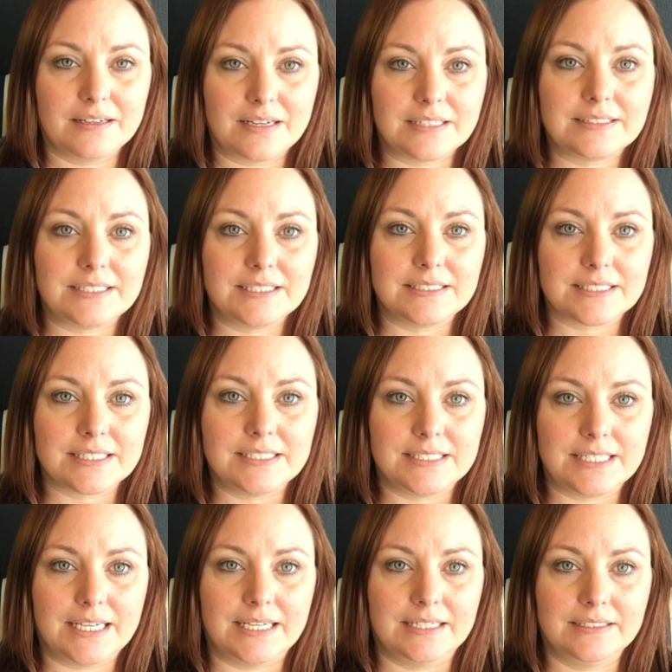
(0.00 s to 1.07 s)
Cussy's
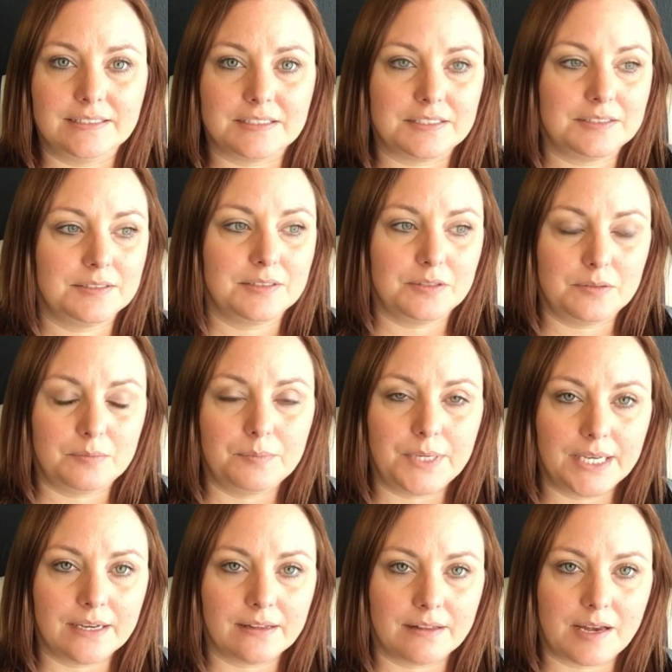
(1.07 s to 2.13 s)
content being a